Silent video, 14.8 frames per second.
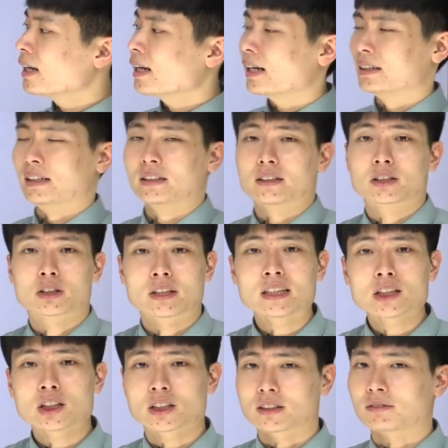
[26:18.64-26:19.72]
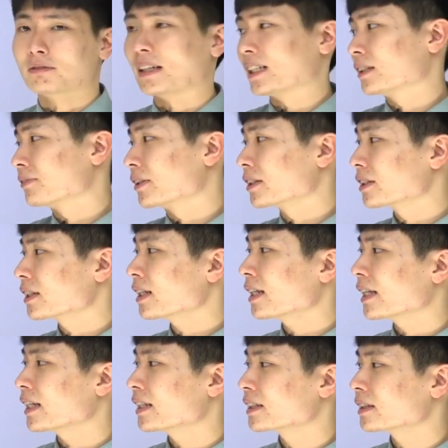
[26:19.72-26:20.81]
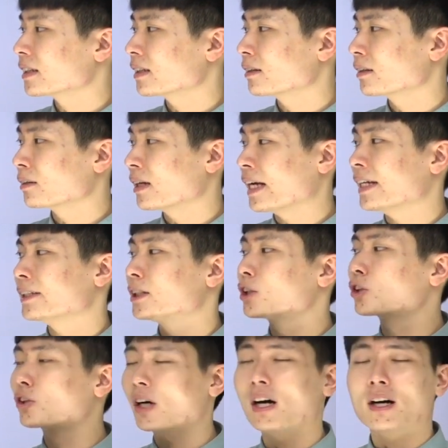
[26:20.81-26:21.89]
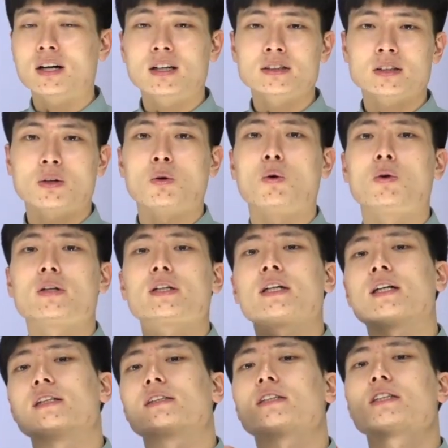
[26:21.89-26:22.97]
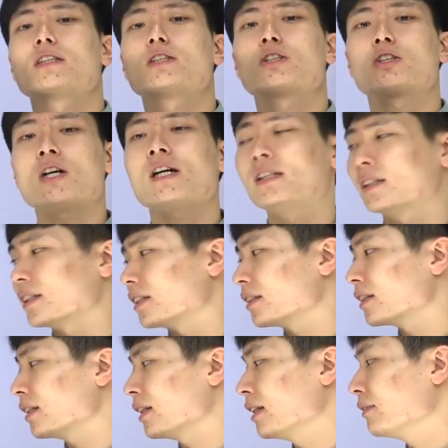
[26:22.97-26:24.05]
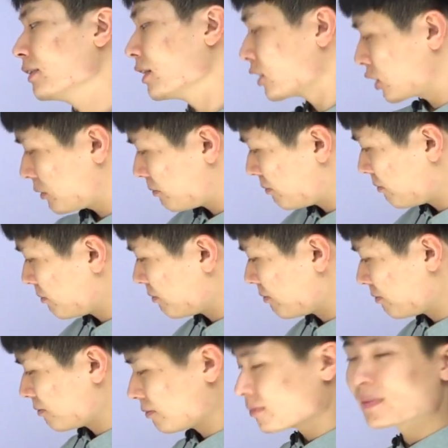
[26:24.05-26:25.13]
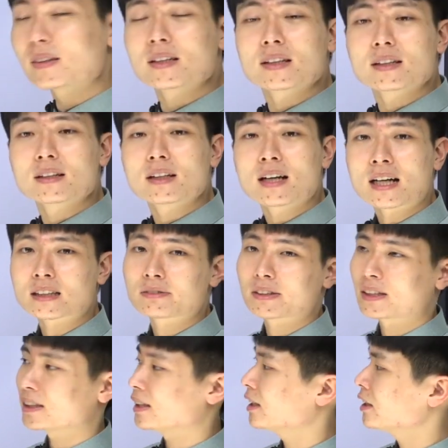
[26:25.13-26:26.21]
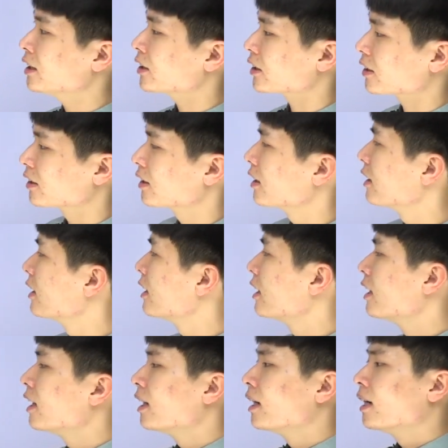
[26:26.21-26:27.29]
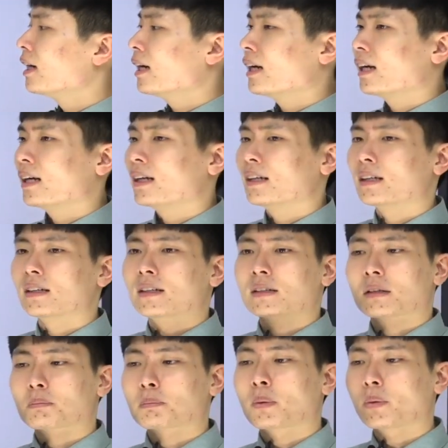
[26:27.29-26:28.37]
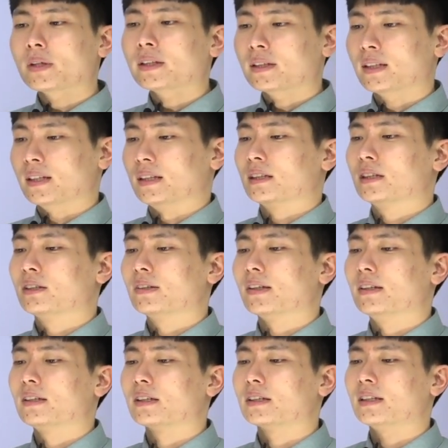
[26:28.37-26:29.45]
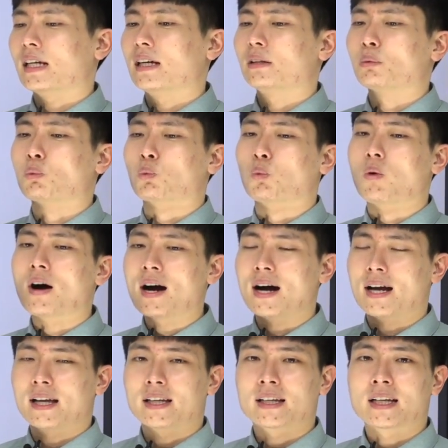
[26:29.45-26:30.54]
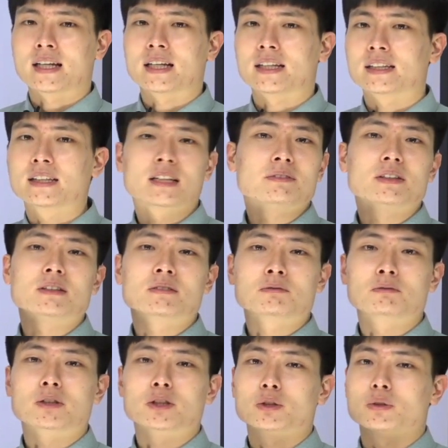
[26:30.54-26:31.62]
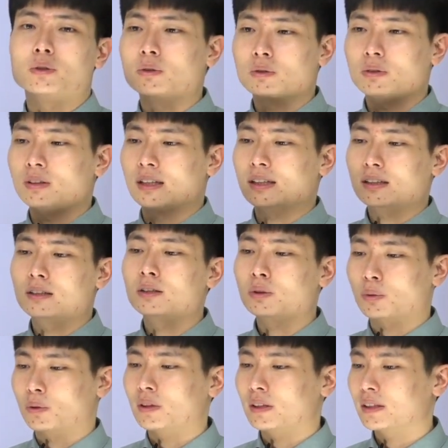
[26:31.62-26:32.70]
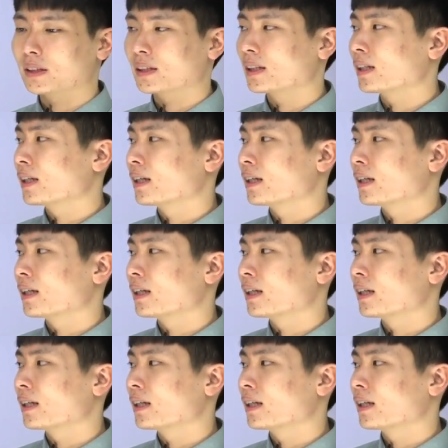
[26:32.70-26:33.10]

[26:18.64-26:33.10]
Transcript: An illustration, vice versa, is a drawn or constructed image, as we see here. The point is to understand why a given visual source